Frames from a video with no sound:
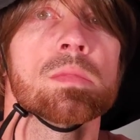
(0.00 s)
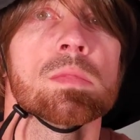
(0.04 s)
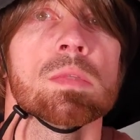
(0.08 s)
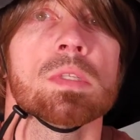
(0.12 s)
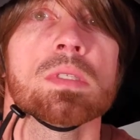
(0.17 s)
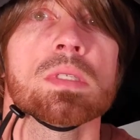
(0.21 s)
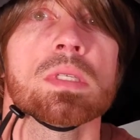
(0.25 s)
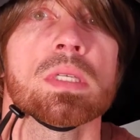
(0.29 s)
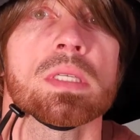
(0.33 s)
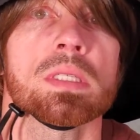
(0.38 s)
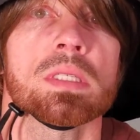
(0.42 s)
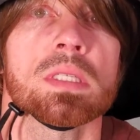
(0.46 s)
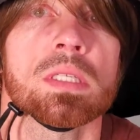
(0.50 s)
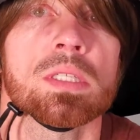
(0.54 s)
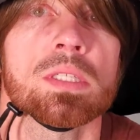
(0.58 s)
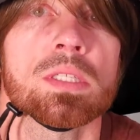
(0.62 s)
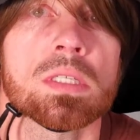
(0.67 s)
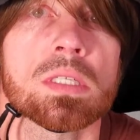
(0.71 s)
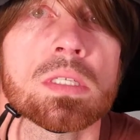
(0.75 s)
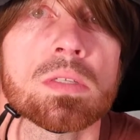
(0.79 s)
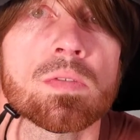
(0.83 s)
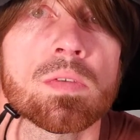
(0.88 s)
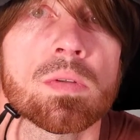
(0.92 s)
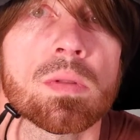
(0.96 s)
Six
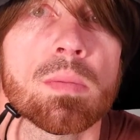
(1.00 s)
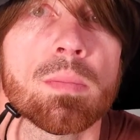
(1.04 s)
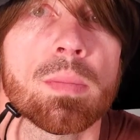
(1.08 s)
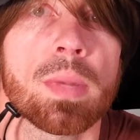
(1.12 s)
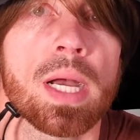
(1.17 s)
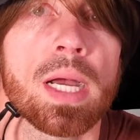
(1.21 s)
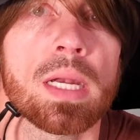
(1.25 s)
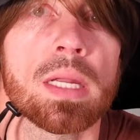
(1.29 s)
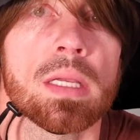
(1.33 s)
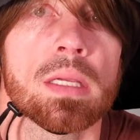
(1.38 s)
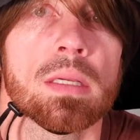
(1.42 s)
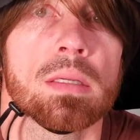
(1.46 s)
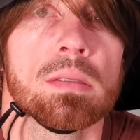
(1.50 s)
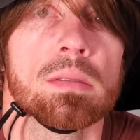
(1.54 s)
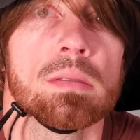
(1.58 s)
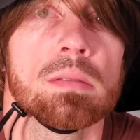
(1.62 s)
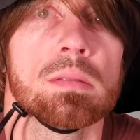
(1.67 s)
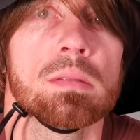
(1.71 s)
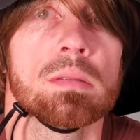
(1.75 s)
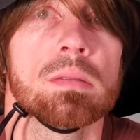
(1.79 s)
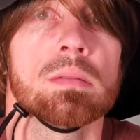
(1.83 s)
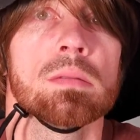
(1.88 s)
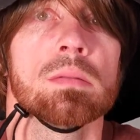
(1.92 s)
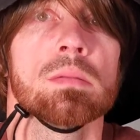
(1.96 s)
inches from the body.
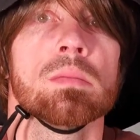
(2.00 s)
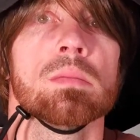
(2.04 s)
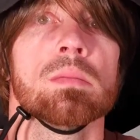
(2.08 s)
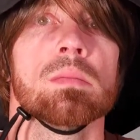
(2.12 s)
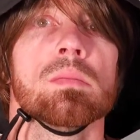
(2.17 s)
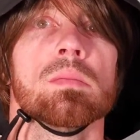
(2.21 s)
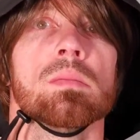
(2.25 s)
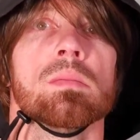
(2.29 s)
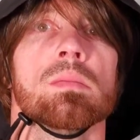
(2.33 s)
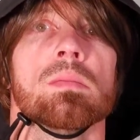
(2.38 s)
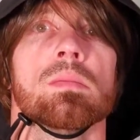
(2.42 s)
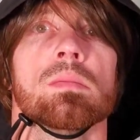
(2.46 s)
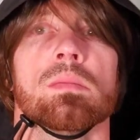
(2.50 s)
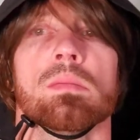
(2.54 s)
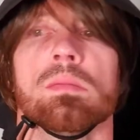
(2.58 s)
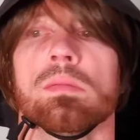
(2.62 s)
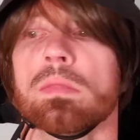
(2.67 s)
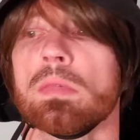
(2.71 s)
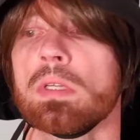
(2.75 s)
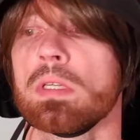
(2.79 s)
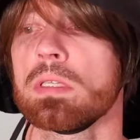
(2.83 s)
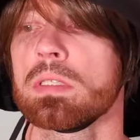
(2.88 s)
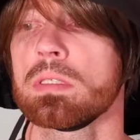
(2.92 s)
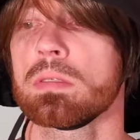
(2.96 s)

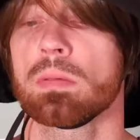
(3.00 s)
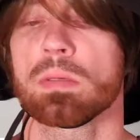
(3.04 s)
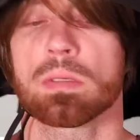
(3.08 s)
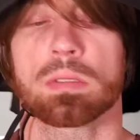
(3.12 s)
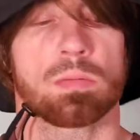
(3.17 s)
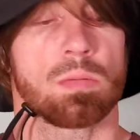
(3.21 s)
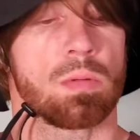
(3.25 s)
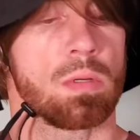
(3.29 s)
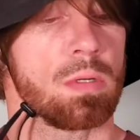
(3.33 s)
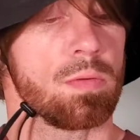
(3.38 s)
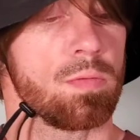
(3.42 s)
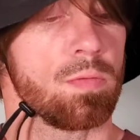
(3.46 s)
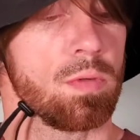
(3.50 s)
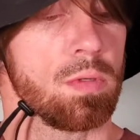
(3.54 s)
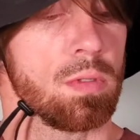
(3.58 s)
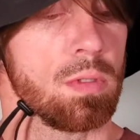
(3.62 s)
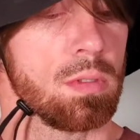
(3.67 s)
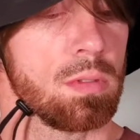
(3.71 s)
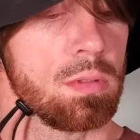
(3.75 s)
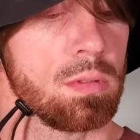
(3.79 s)
smells wonderful.